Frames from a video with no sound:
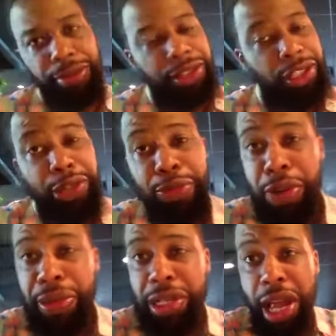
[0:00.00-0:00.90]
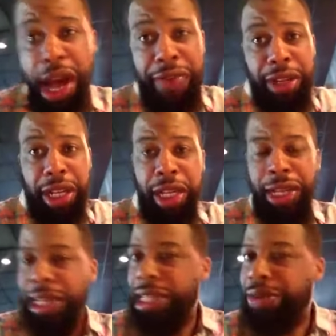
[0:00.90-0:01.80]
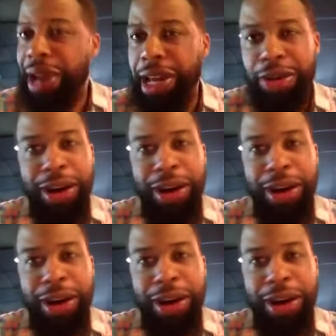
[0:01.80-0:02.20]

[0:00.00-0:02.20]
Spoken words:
It's your boy BeStarvin. That's what I do.